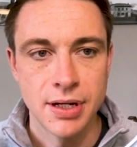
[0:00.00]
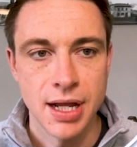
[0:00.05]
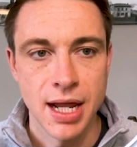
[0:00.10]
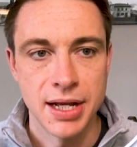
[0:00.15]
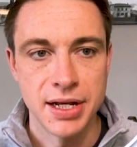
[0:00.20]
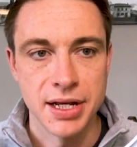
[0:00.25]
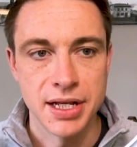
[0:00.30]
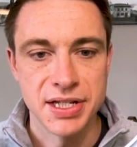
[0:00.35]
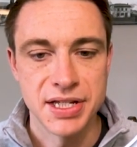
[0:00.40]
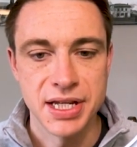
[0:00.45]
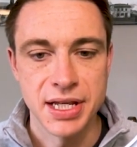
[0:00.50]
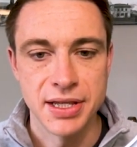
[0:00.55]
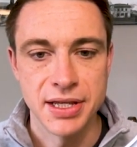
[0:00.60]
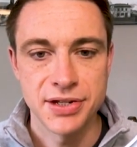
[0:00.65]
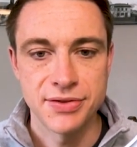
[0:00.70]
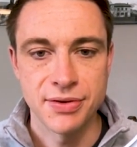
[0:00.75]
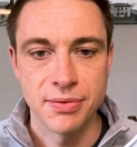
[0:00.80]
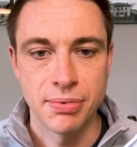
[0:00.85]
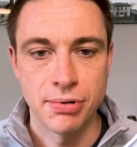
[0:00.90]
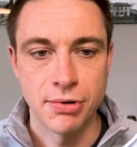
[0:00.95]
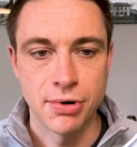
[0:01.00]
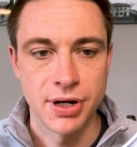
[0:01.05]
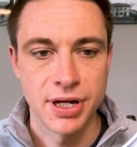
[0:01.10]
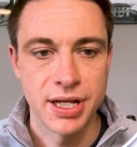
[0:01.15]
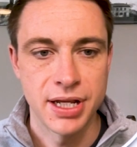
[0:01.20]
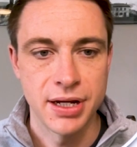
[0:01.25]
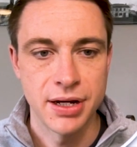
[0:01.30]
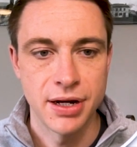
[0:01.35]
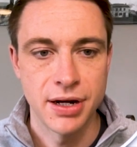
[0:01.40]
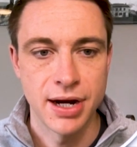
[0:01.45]
and you can see this report
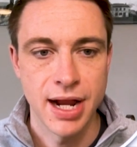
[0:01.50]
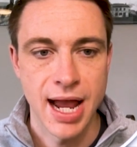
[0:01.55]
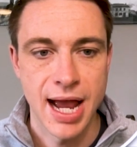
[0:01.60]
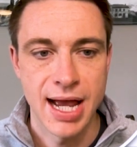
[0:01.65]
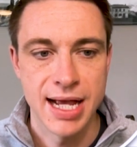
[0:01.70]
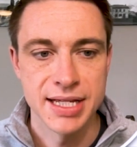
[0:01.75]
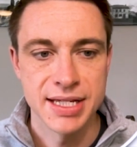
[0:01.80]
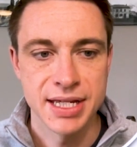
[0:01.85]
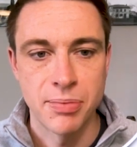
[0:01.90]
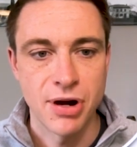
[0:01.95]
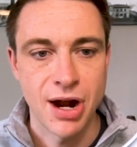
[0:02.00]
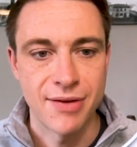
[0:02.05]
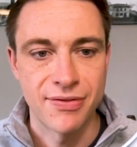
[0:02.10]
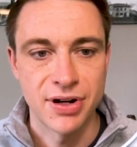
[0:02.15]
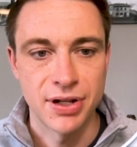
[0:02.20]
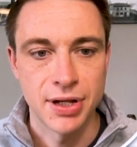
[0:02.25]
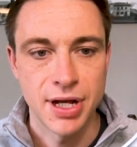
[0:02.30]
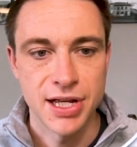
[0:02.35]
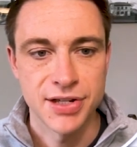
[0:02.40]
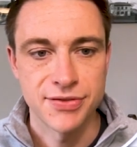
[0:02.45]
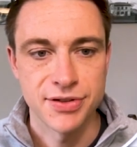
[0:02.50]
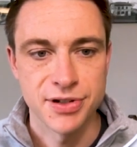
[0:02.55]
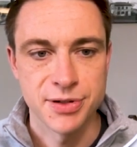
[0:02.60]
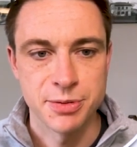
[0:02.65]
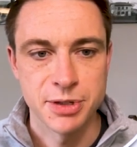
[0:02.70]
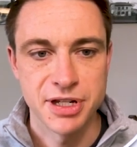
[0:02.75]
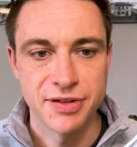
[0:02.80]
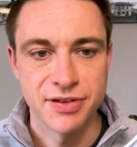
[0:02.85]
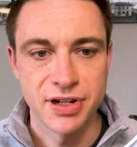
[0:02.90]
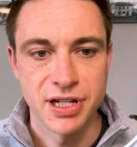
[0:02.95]
here has profit and loss for a
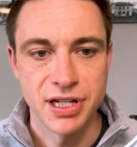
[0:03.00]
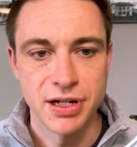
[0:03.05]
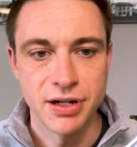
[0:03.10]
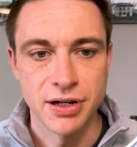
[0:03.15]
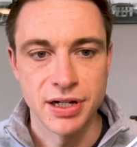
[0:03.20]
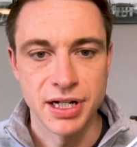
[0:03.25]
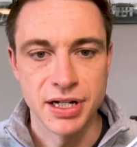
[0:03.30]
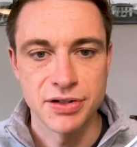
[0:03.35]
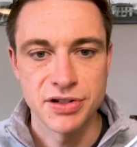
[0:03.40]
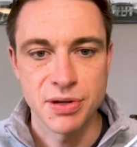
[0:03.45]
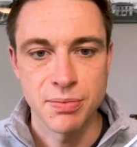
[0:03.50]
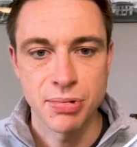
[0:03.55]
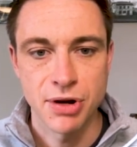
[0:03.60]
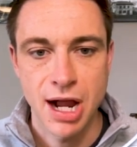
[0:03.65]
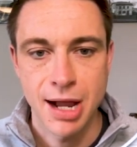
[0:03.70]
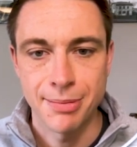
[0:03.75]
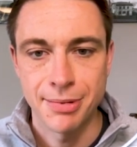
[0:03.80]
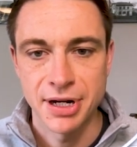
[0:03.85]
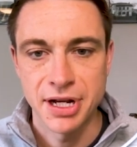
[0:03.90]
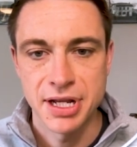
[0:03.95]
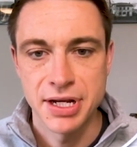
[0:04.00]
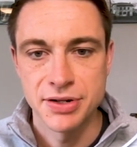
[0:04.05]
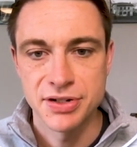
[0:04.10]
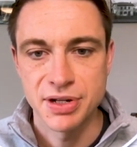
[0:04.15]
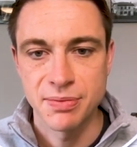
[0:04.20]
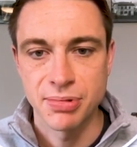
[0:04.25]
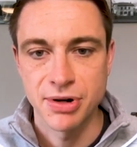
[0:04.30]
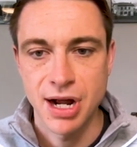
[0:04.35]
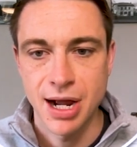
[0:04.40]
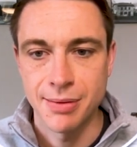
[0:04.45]
specific year. And here's a property,
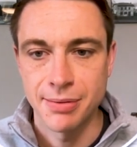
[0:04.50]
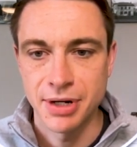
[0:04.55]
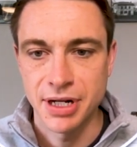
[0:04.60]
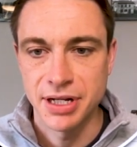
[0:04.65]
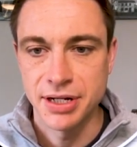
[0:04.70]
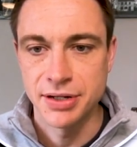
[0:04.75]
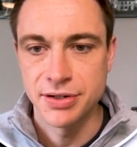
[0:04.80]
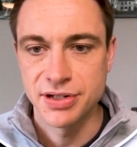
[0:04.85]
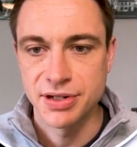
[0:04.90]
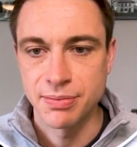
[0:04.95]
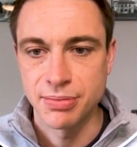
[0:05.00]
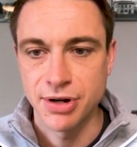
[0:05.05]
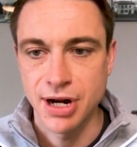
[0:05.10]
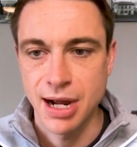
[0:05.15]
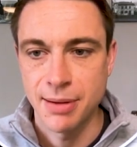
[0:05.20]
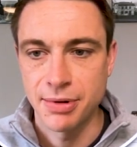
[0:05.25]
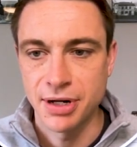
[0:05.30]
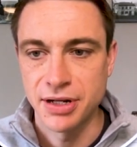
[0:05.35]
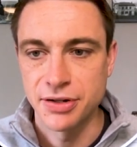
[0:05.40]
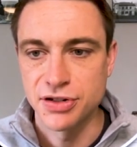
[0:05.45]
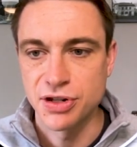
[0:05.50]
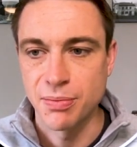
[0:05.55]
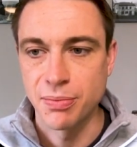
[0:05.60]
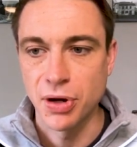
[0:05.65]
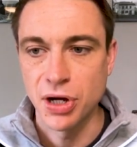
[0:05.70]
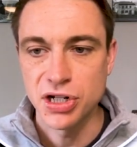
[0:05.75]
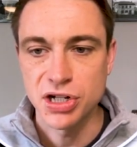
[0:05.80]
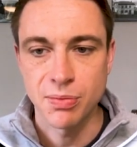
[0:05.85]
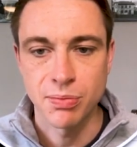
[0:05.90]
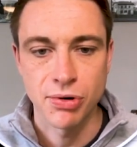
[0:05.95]
here's a property, here's a property, here's a
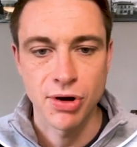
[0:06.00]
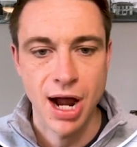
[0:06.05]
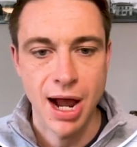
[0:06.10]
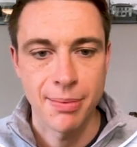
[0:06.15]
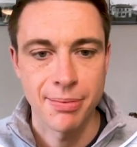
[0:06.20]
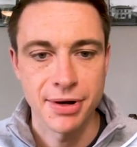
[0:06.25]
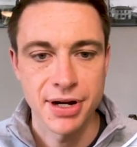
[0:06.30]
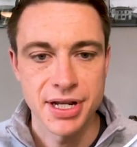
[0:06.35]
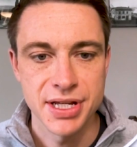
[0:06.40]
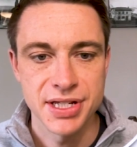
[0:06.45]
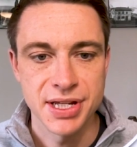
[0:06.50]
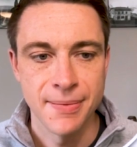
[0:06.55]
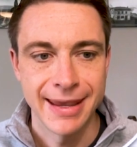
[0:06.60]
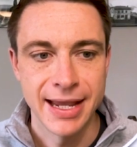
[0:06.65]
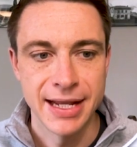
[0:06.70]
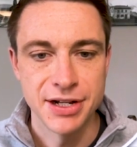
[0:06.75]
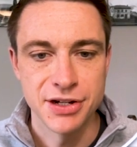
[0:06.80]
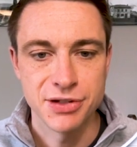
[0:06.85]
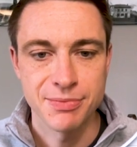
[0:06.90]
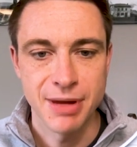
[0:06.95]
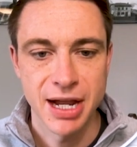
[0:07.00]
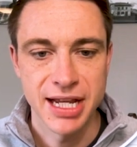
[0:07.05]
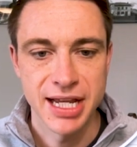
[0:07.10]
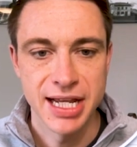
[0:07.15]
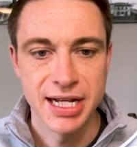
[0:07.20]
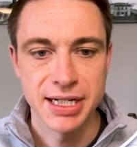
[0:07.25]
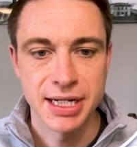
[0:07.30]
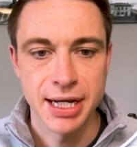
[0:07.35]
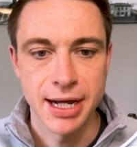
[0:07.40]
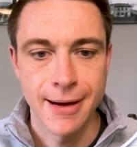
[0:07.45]
bunch of properties, and here's my
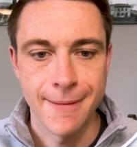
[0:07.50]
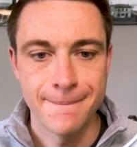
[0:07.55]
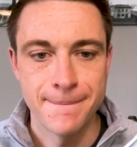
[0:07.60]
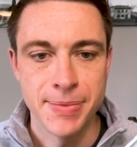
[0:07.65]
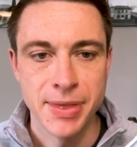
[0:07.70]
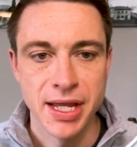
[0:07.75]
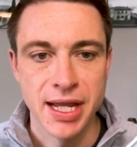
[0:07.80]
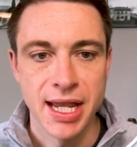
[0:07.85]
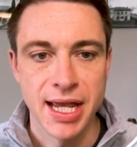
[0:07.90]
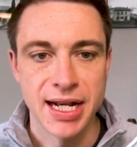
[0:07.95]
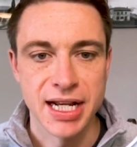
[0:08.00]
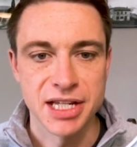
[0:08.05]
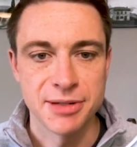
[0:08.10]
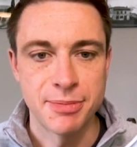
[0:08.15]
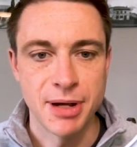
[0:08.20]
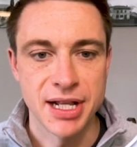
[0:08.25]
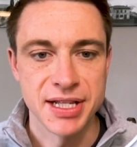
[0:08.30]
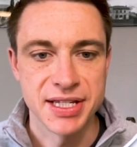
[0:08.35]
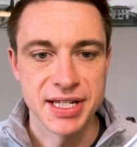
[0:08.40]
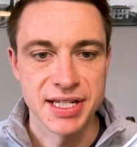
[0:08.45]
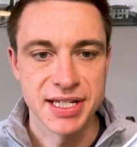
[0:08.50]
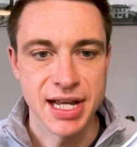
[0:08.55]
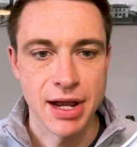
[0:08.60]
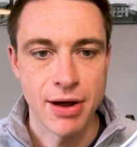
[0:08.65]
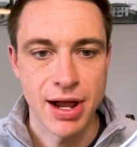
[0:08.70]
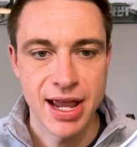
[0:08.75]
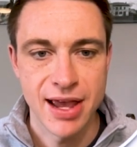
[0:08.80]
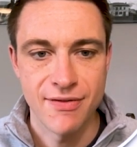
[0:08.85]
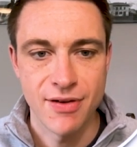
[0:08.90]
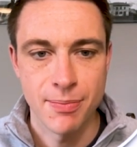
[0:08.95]
income and expenses.
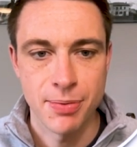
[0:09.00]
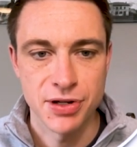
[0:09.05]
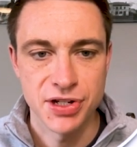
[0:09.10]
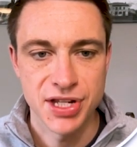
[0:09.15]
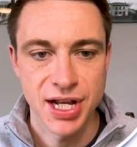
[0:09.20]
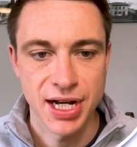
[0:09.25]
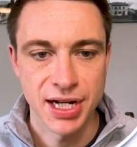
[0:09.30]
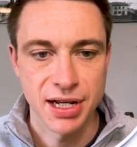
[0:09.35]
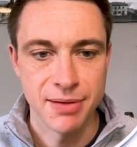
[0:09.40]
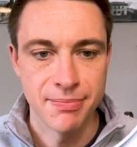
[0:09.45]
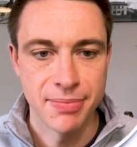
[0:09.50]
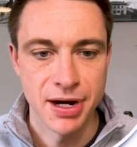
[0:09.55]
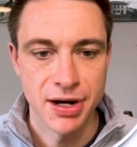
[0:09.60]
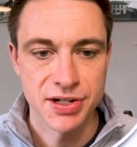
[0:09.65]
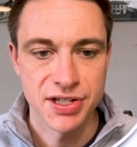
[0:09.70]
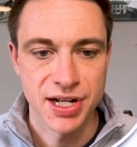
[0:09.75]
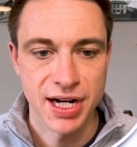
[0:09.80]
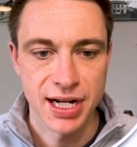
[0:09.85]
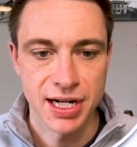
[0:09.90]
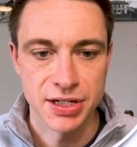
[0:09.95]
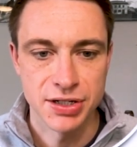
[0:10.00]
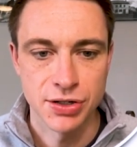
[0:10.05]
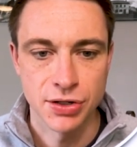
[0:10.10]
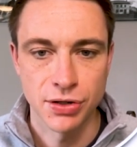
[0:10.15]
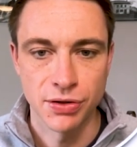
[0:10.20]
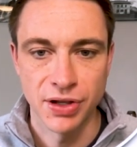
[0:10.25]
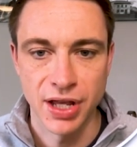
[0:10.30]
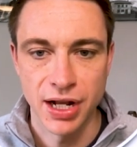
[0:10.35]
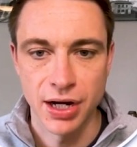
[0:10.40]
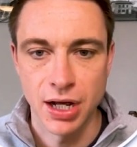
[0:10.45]
Now I have a percent comparison. I could
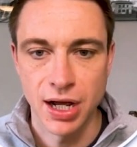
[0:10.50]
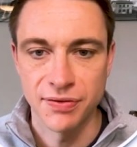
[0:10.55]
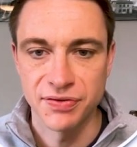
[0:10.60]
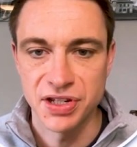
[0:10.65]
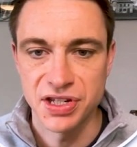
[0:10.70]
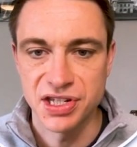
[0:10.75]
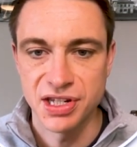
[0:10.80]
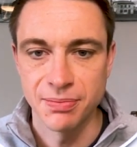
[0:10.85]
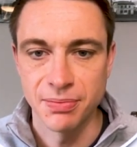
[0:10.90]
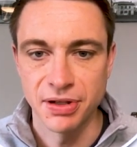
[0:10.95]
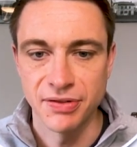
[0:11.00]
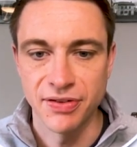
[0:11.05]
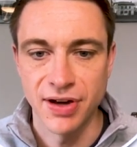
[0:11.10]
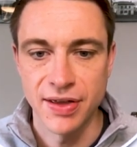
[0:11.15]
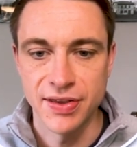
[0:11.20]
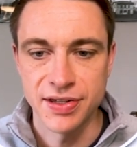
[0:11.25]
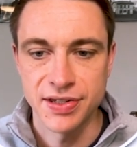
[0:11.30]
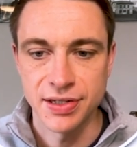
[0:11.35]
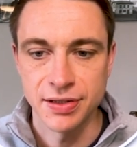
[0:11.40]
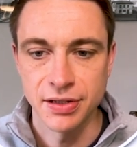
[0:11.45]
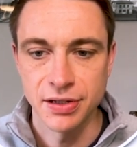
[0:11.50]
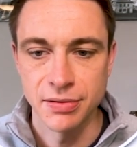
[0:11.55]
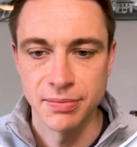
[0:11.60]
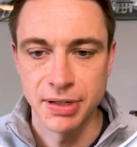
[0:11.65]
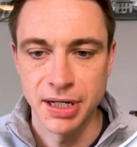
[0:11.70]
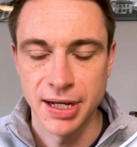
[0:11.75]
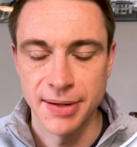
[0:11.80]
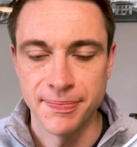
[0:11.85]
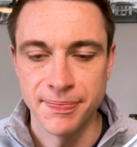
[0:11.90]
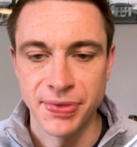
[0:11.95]
turn that off to simplify this a little
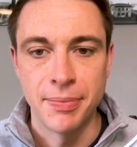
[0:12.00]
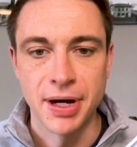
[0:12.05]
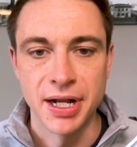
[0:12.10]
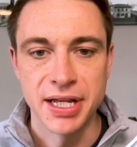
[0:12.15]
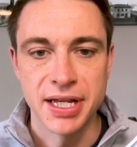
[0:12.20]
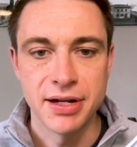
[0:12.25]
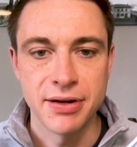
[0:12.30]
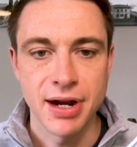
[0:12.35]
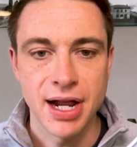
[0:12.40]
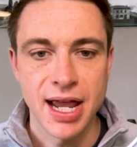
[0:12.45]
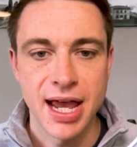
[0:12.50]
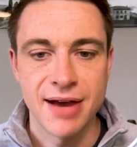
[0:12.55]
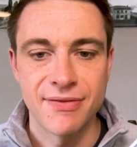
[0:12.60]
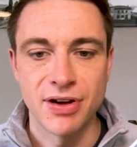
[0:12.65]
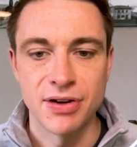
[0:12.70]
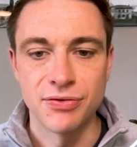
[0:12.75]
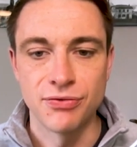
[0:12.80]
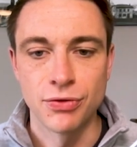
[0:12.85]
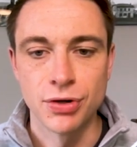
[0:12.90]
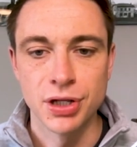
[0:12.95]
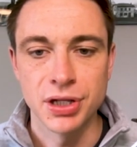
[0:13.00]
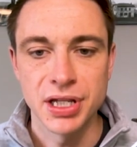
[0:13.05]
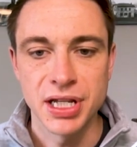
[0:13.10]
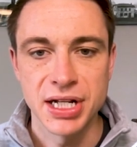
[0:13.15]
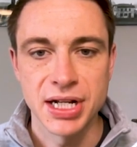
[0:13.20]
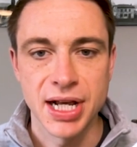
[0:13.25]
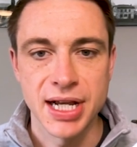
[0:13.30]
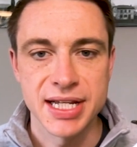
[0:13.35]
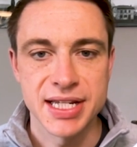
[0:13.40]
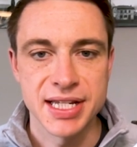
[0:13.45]
bit. But here I have a really
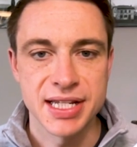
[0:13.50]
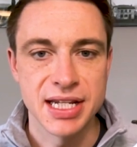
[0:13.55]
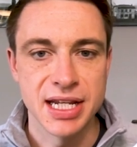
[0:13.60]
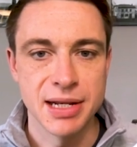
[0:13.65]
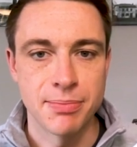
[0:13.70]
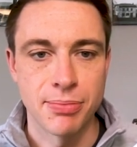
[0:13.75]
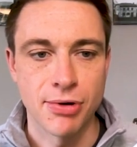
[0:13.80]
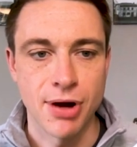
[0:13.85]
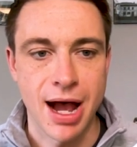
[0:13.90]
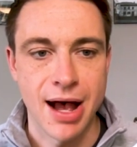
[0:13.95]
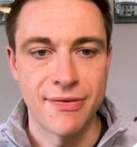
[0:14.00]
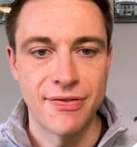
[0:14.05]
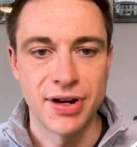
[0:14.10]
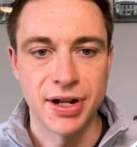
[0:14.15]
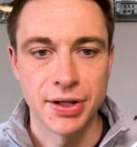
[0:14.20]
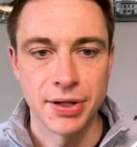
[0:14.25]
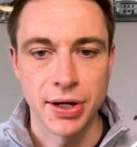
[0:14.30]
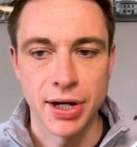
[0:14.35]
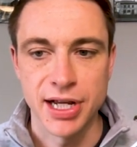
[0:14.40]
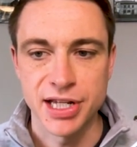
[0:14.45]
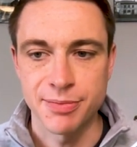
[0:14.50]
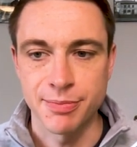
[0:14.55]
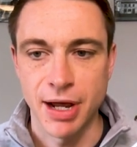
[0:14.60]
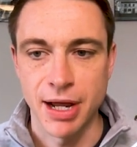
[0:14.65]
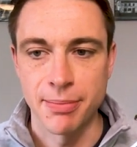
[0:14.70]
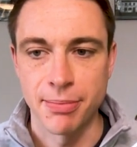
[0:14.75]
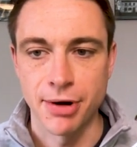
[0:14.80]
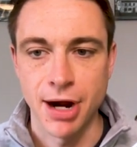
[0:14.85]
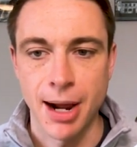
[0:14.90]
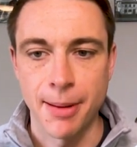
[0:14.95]
nice, neat profit and loss
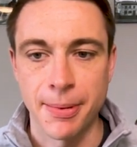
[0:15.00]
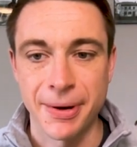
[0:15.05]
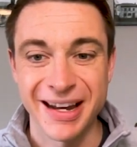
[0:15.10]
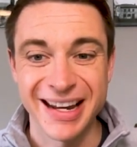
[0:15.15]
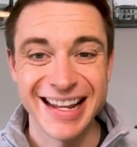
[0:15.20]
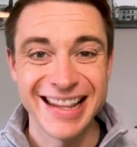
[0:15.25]
by property.